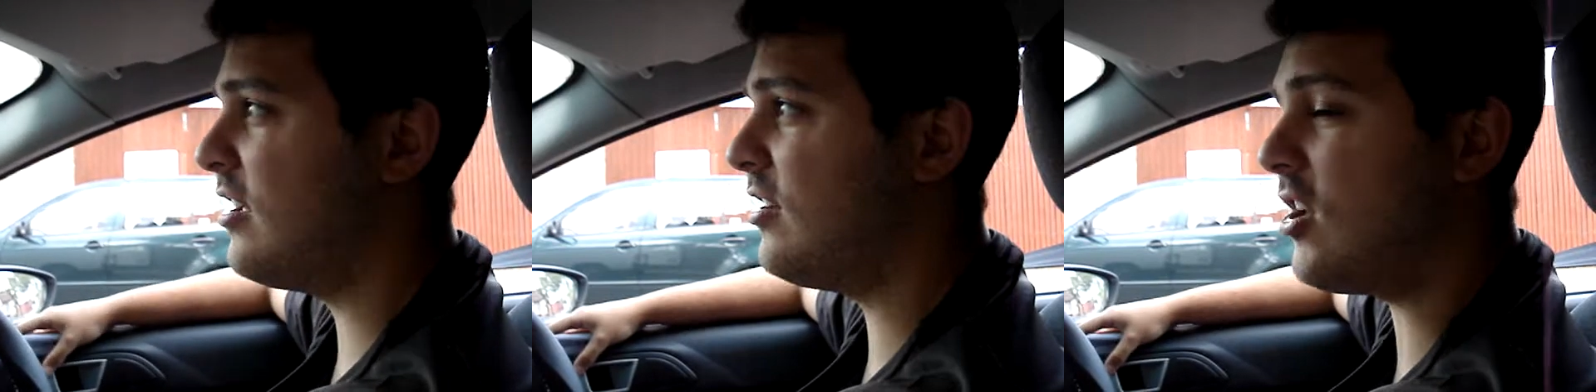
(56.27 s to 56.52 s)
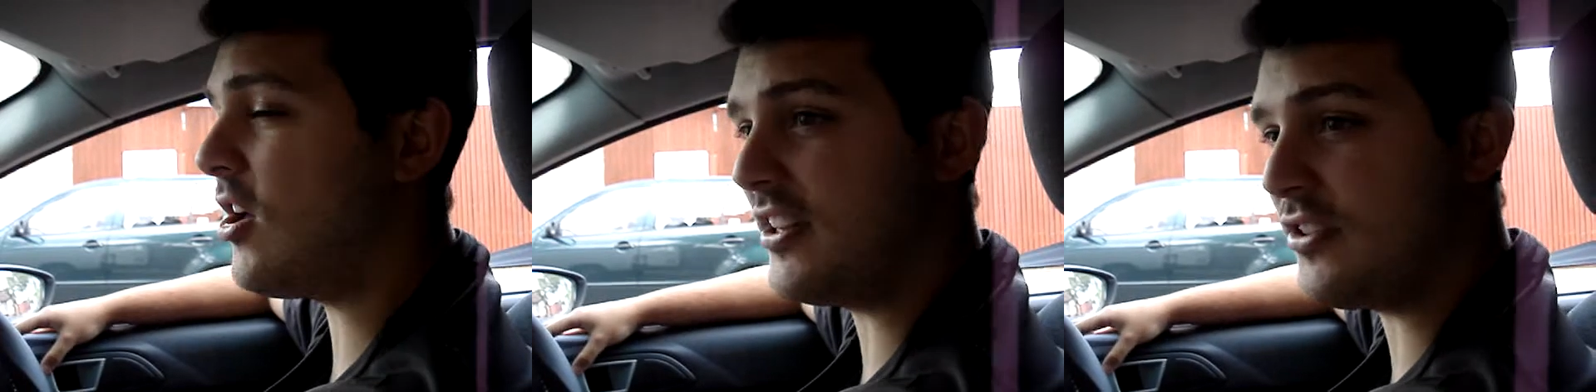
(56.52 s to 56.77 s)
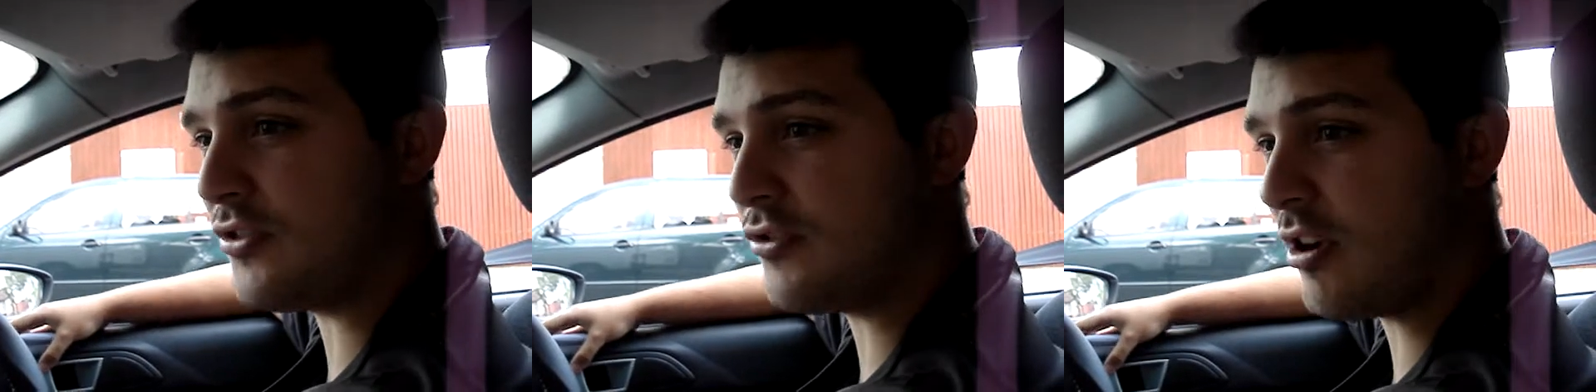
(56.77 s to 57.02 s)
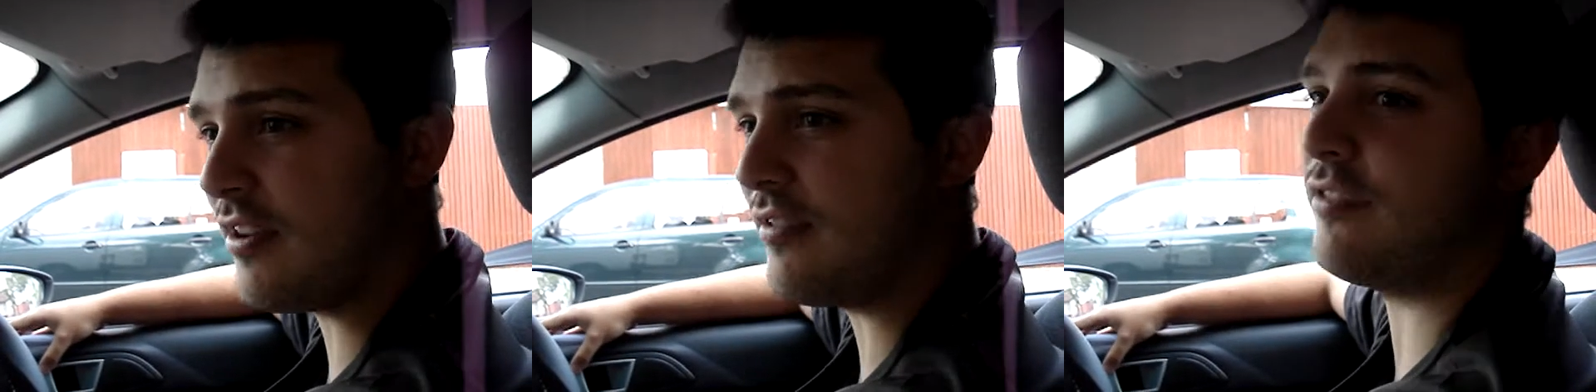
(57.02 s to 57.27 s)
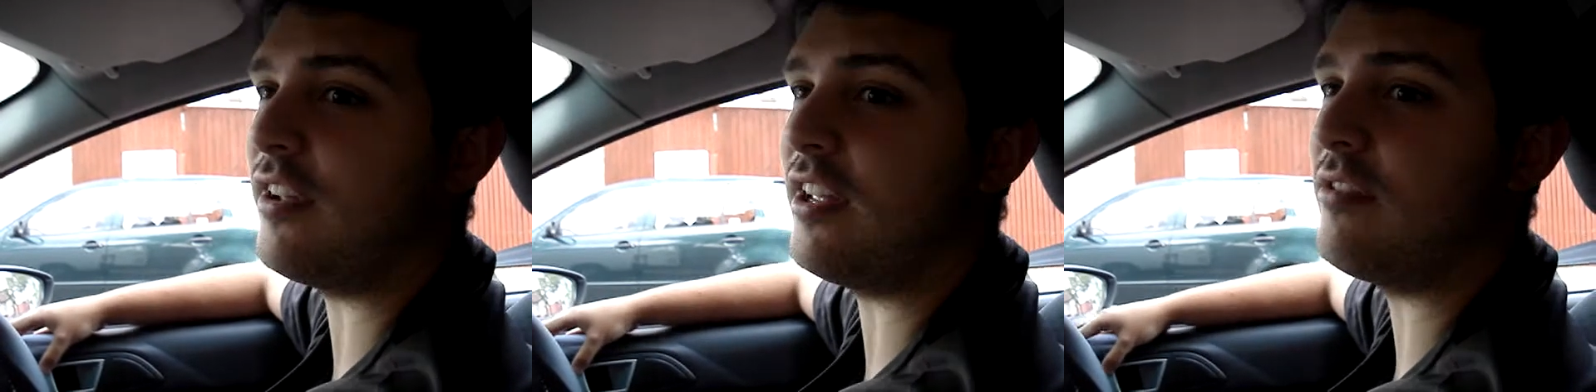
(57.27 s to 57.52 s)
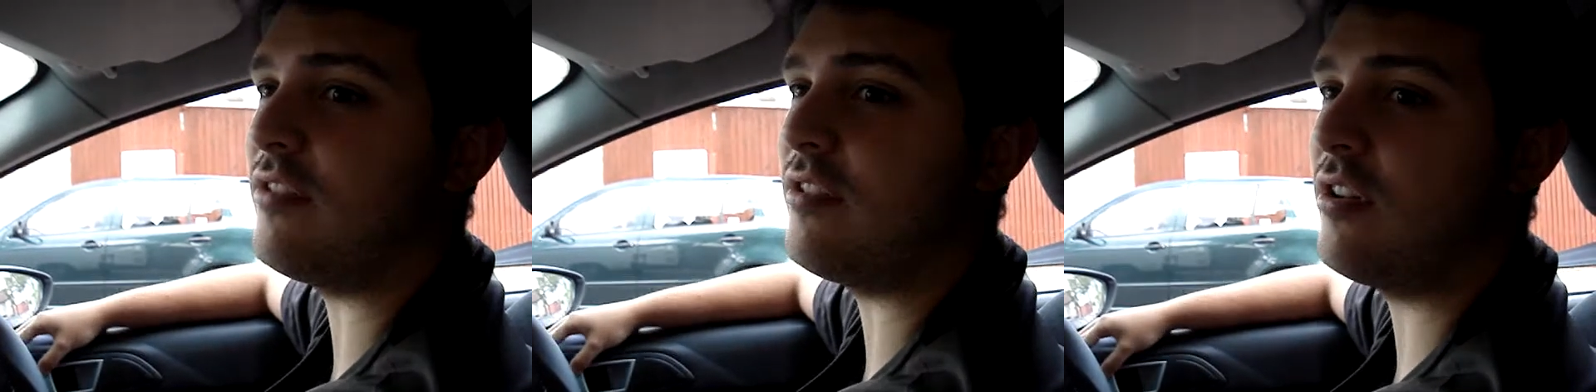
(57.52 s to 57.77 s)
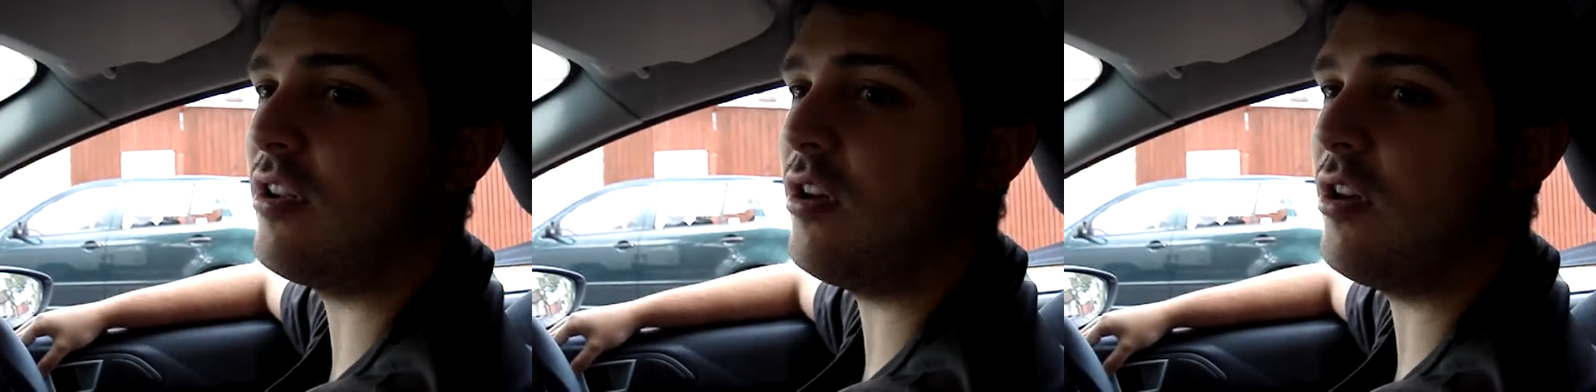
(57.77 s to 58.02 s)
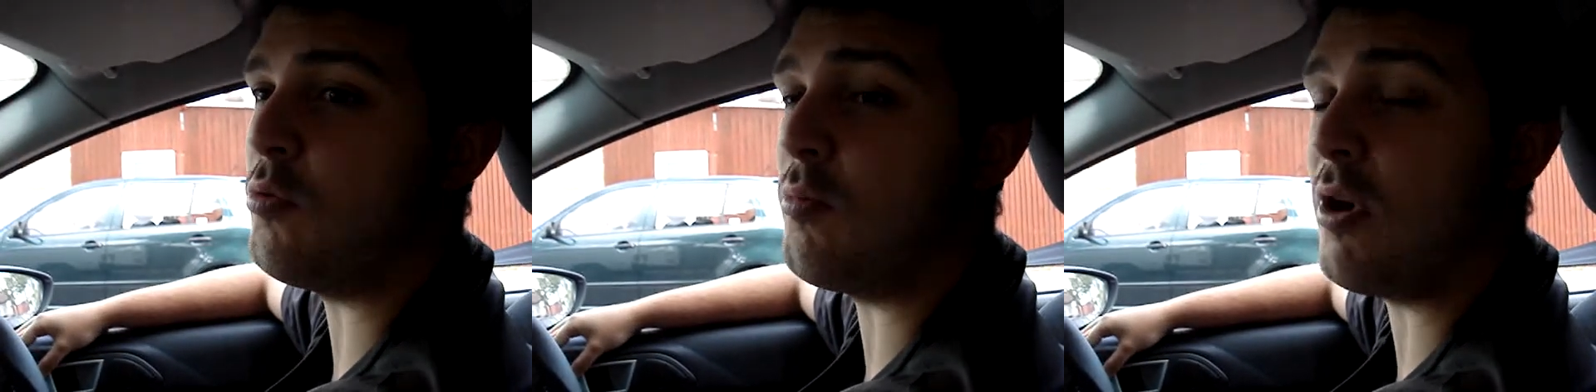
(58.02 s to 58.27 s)
learning to drive and
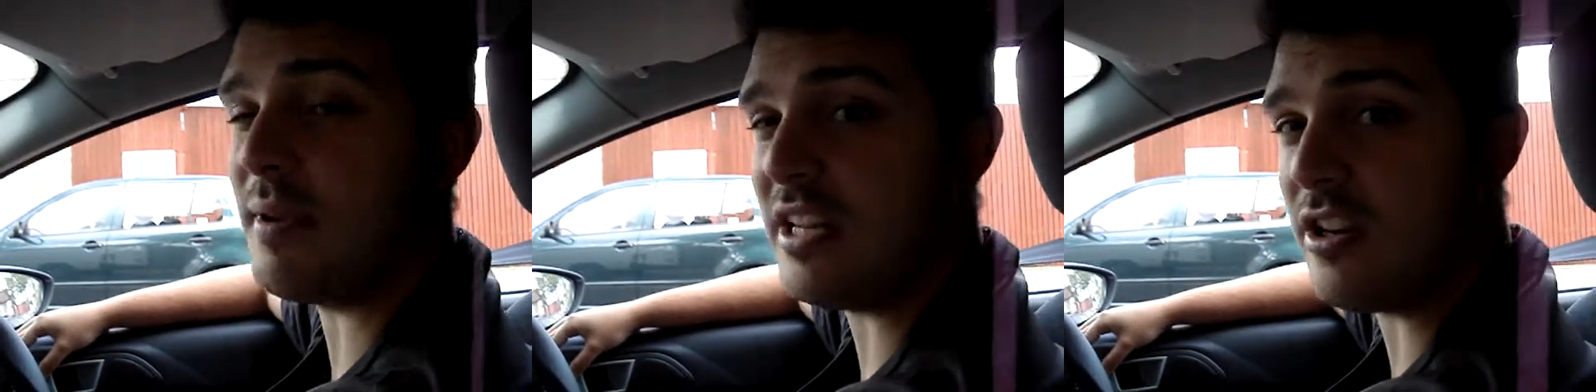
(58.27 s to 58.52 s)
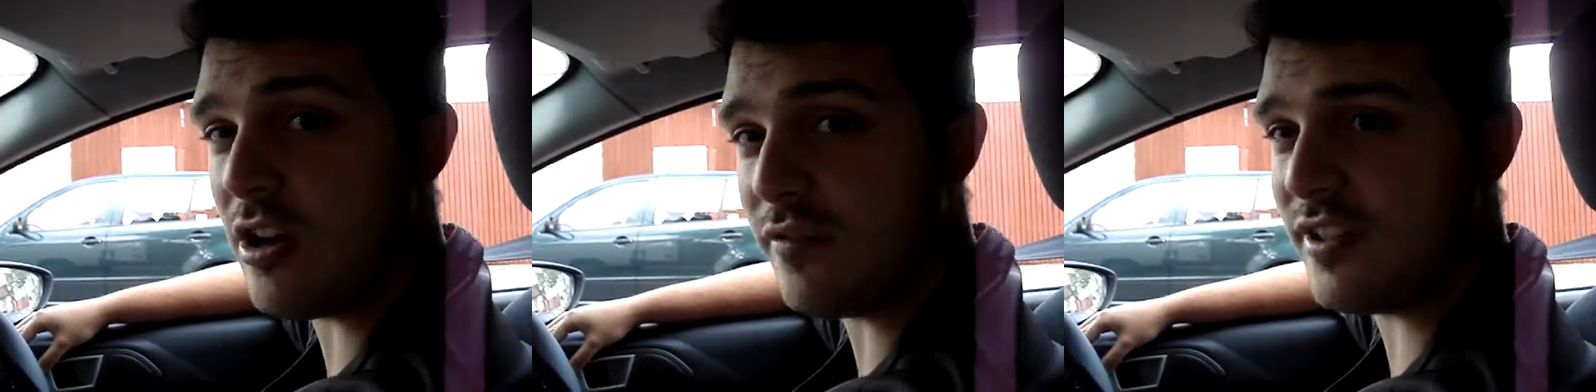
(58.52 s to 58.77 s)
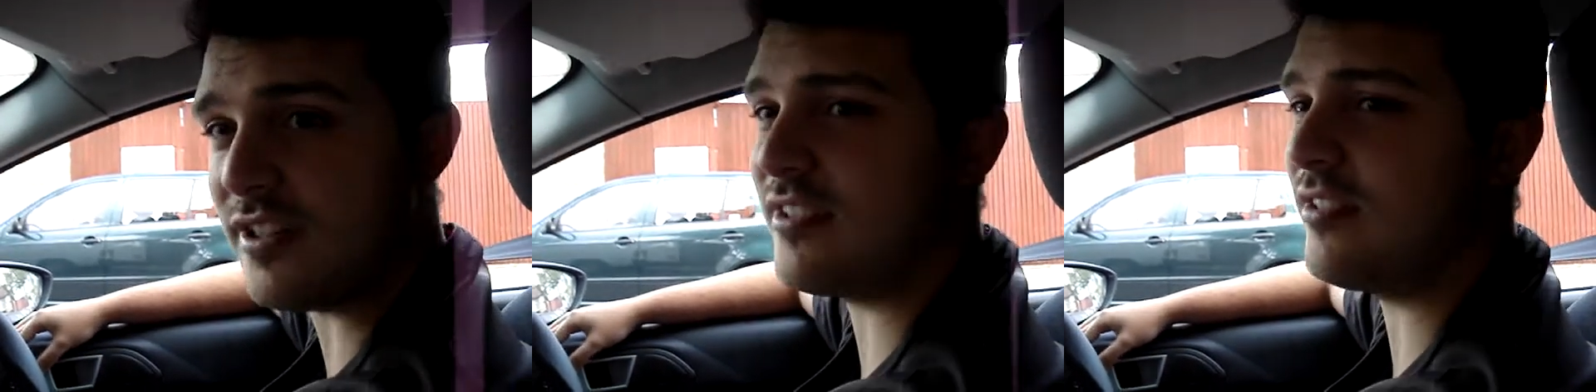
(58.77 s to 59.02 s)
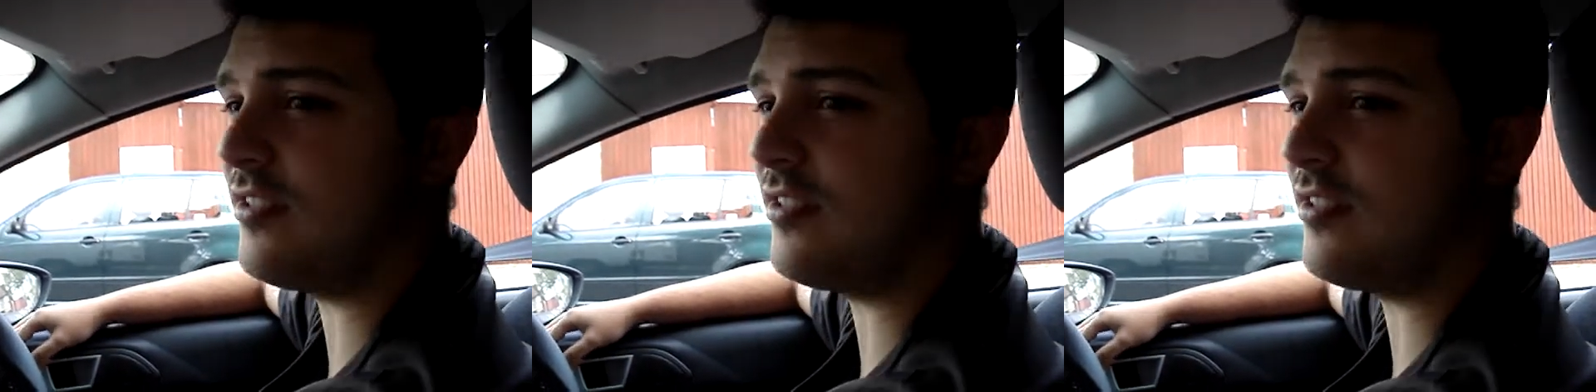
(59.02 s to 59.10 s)
who might be nervous,